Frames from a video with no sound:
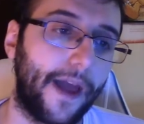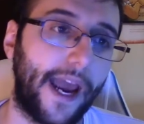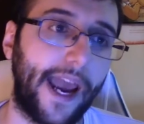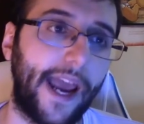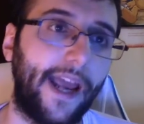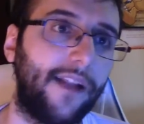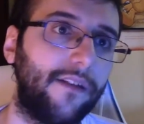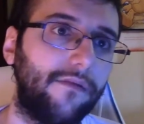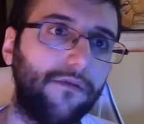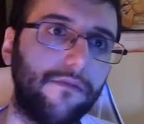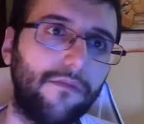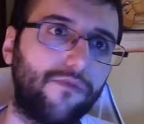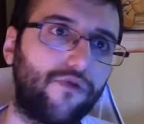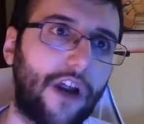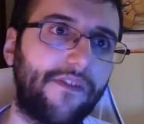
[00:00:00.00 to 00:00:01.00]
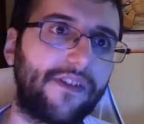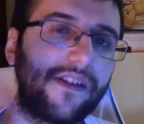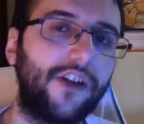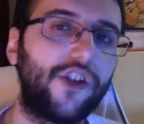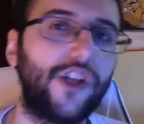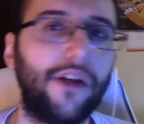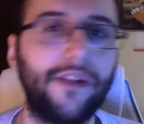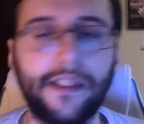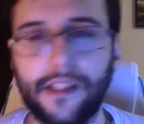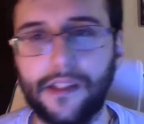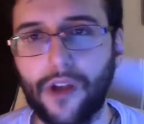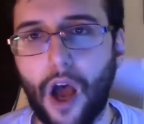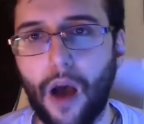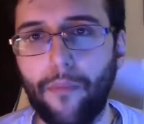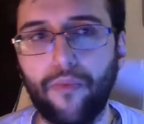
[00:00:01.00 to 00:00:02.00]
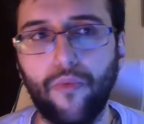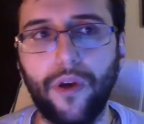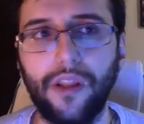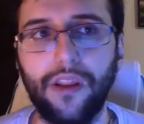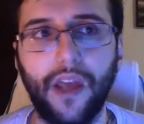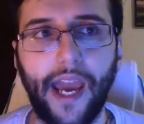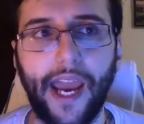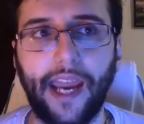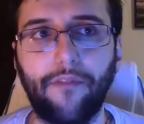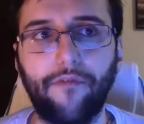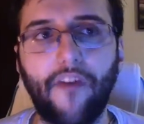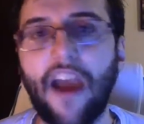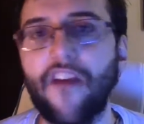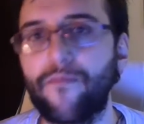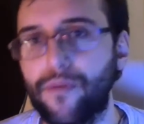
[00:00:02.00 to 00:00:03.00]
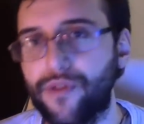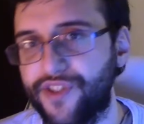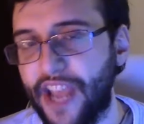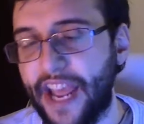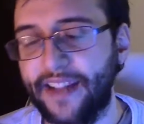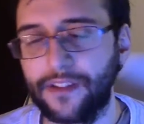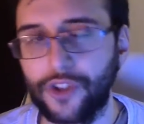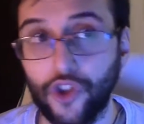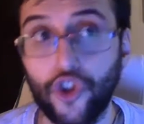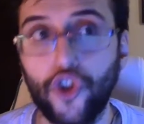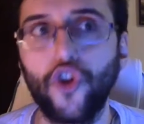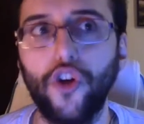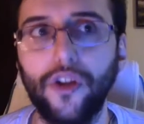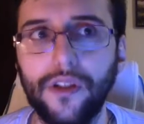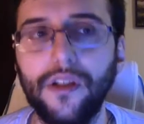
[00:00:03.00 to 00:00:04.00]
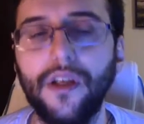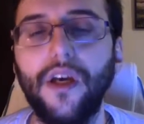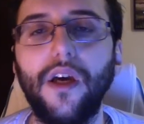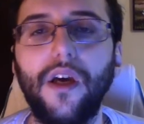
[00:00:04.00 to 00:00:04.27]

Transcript: And Travis touchdown at the top with a 5%.